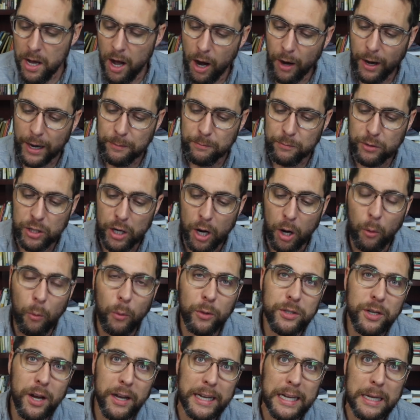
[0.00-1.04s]
All right, so
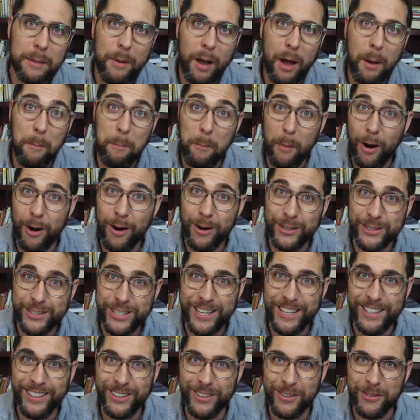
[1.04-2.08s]
we're talking about Mars
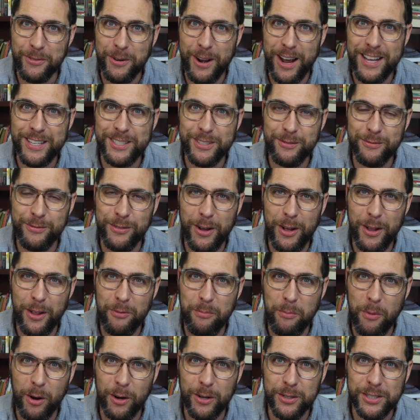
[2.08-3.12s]
Hill, Rise and Fall
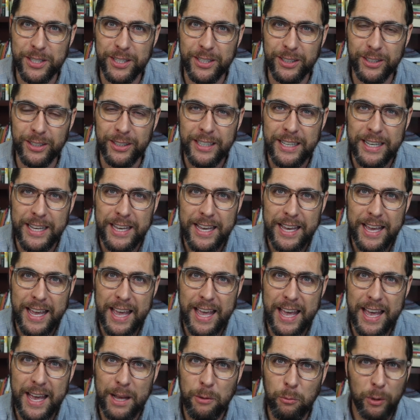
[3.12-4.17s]
of Mars Hill,
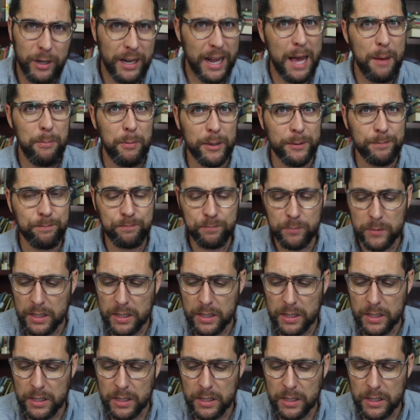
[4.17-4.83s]
and what happened.